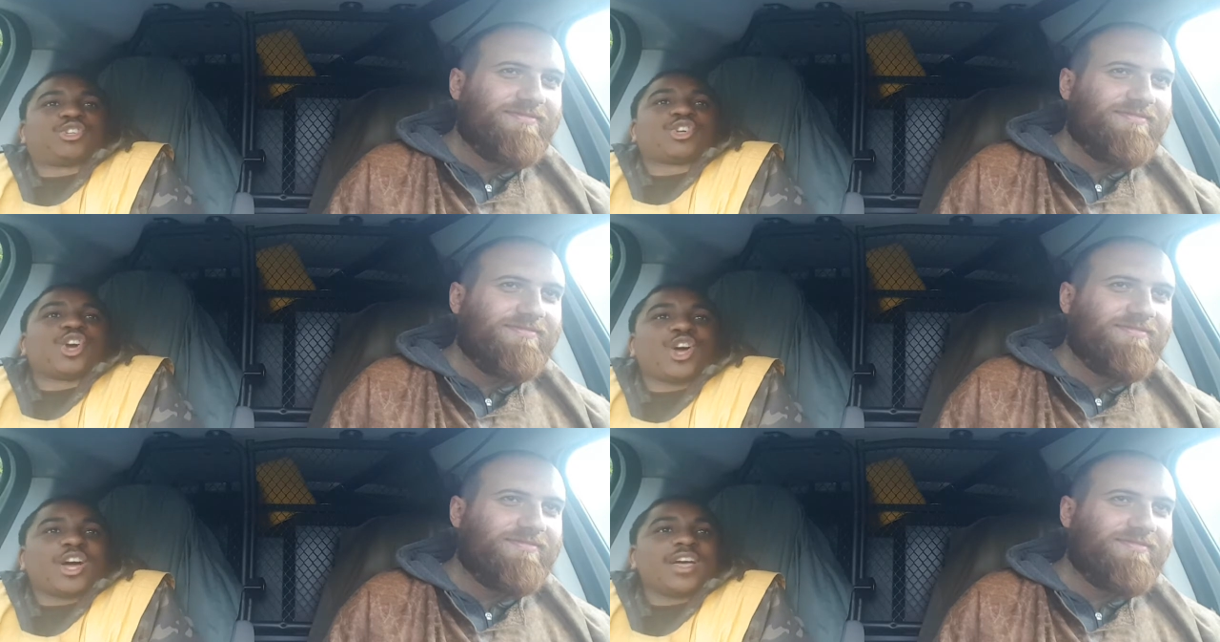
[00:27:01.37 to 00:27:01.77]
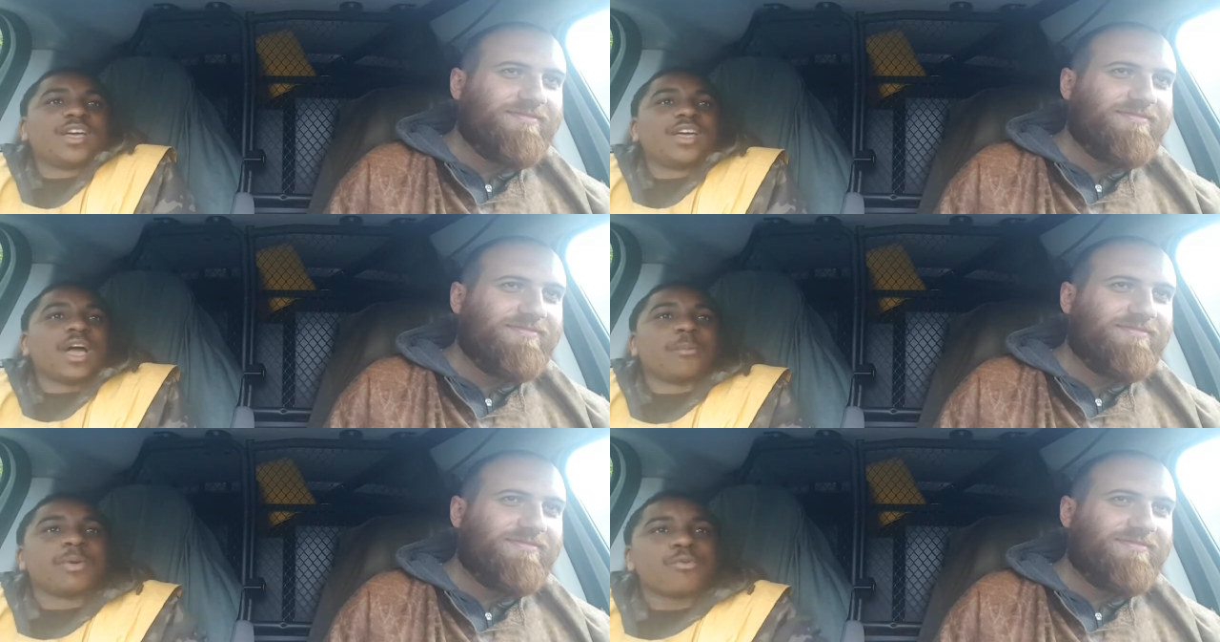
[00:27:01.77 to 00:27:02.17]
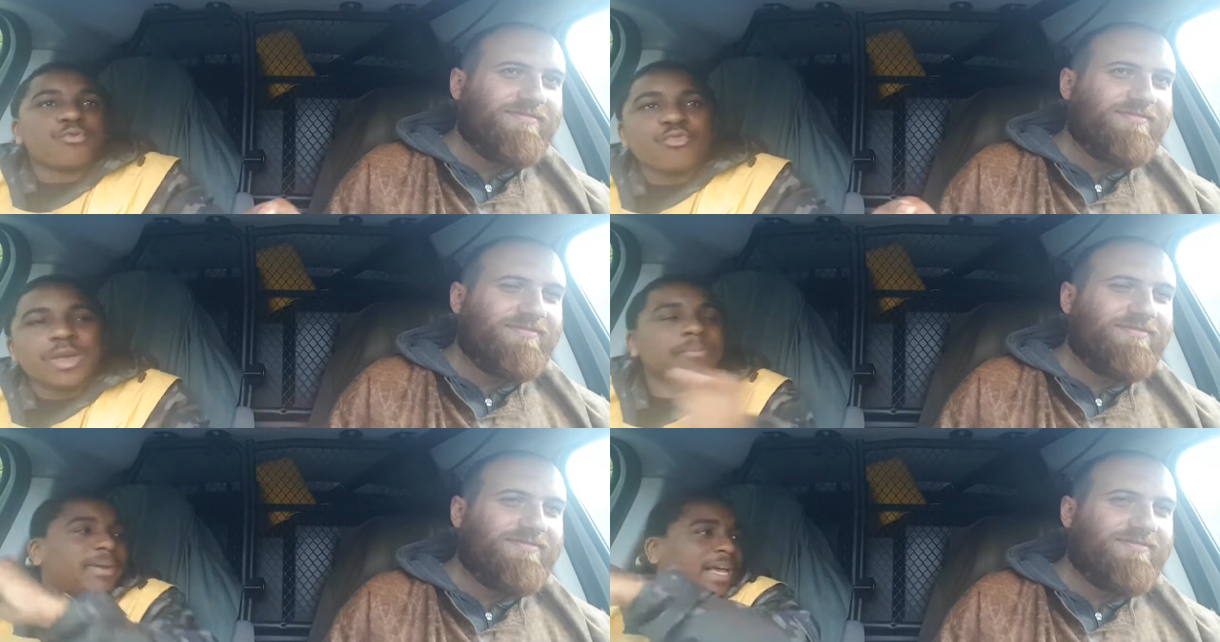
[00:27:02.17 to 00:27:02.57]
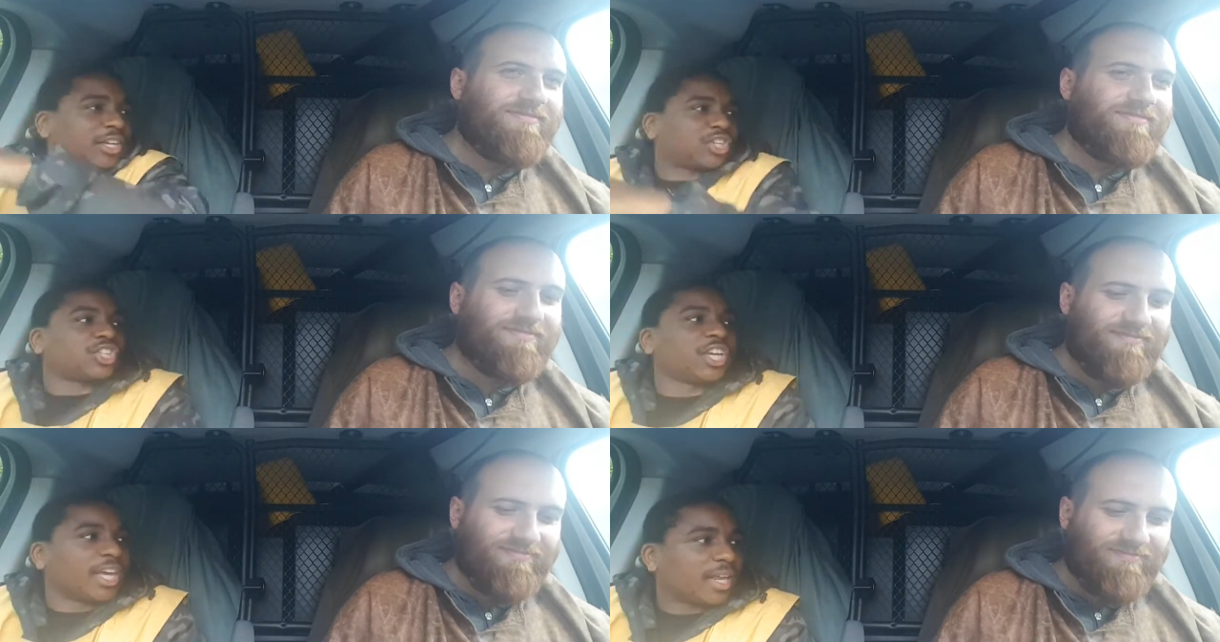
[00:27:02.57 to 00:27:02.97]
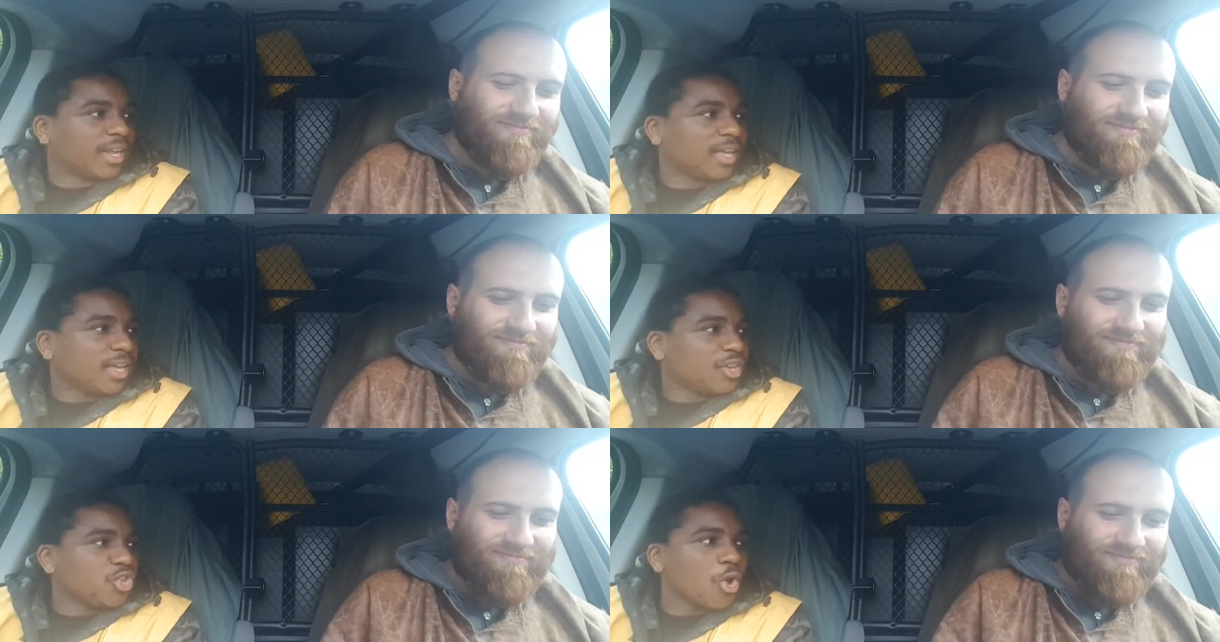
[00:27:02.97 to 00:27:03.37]
Speaker 1: shirt and we ripped that shit.
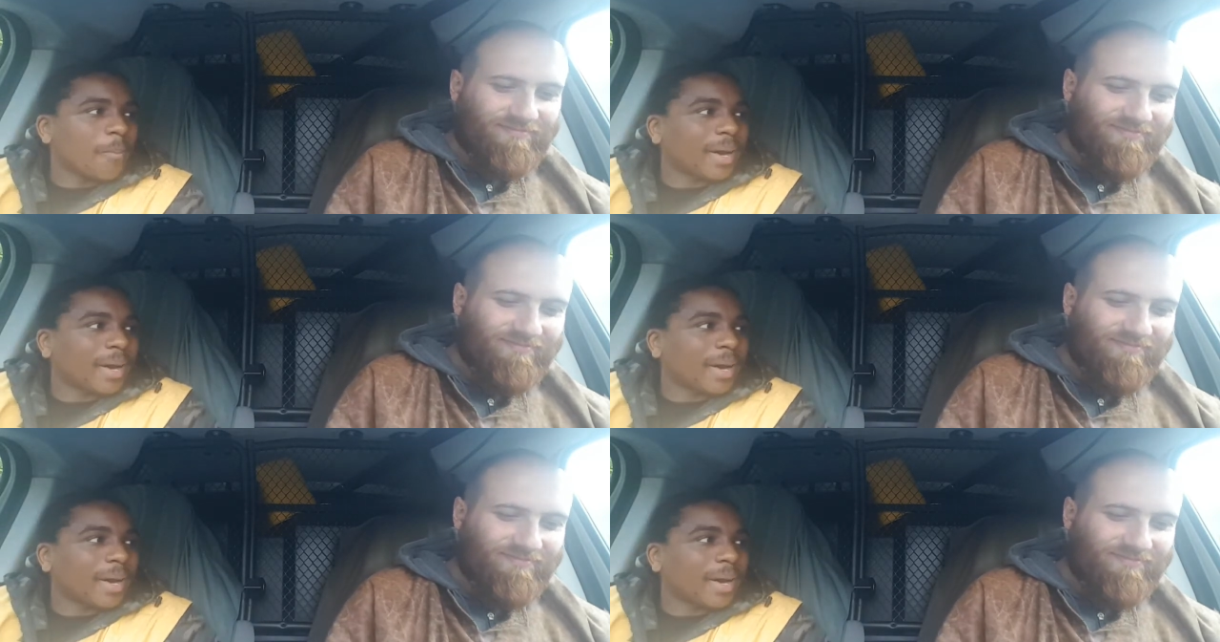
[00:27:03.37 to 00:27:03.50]
You